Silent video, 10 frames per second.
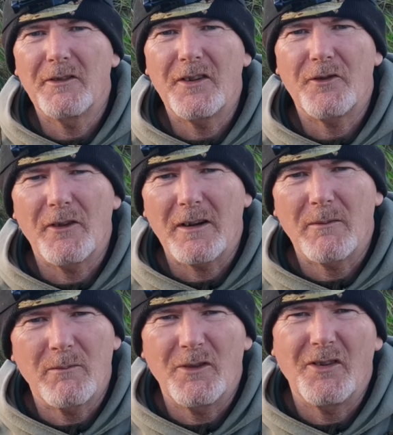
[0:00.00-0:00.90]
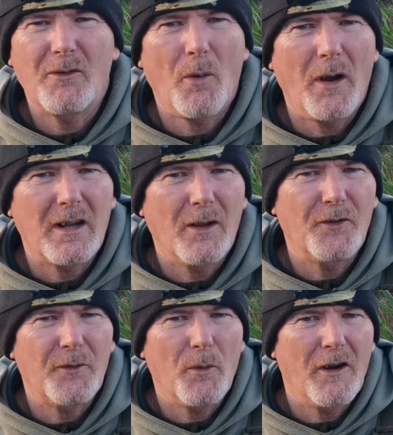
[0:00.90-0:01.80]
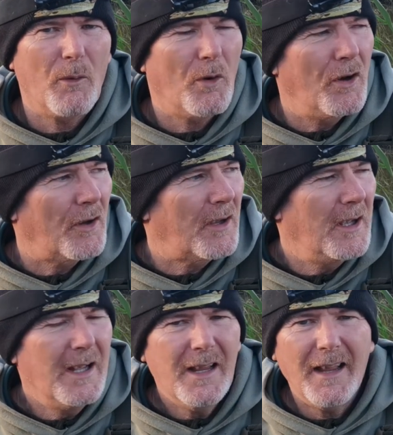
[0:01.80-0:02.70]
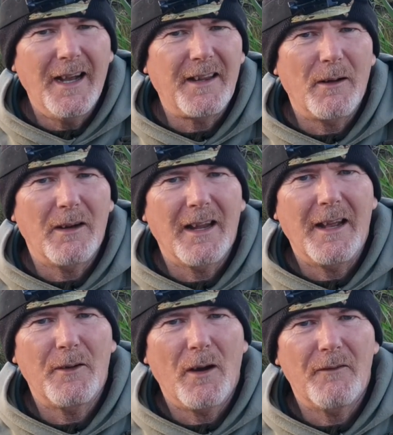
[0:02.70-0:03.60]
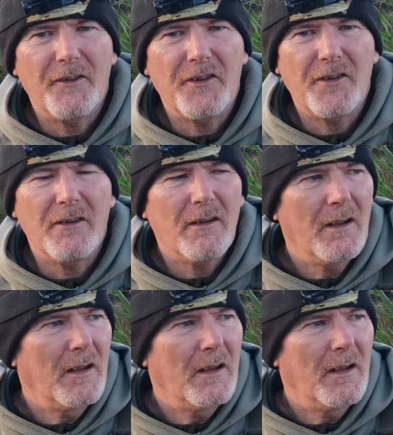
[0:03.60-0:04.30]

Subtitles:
District, which is quite close to where I work, they don't allow night fishing.